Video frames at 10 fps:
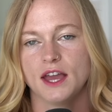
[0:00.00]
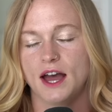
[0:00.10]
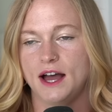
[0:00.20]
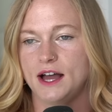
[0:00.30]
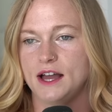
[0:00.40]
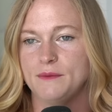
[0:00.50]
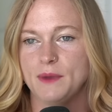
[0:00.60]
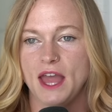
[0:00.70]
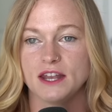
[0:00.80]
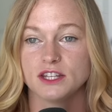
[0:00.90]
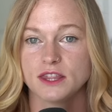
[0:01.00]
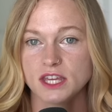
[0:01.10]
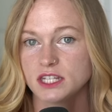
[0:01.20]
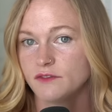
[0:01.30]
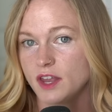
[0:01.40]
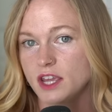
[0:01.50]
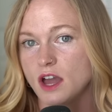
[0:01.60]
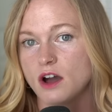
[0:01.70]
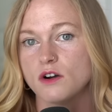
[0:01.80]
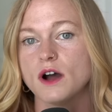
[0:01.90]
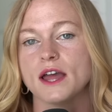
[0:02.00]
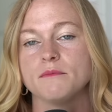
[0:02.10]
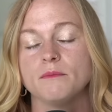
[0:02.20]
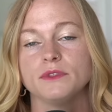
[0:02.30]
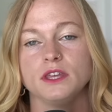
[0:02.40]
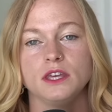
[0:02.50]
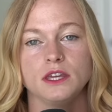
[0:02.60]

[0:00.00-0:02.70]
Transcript: Um, and this video and the